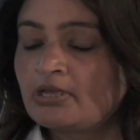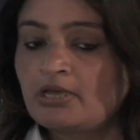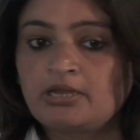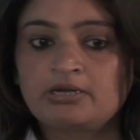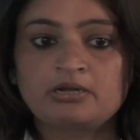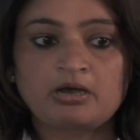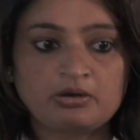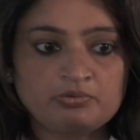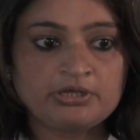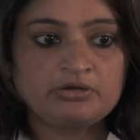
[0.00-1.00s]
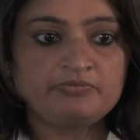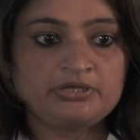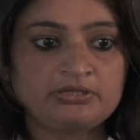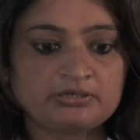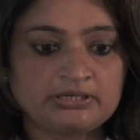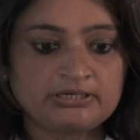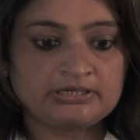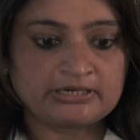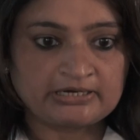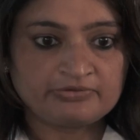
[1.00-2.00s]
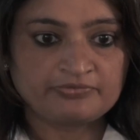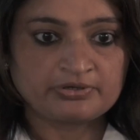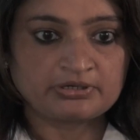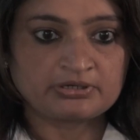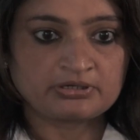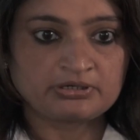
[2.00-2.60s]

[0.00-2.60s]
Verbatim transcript: and how can we really deliver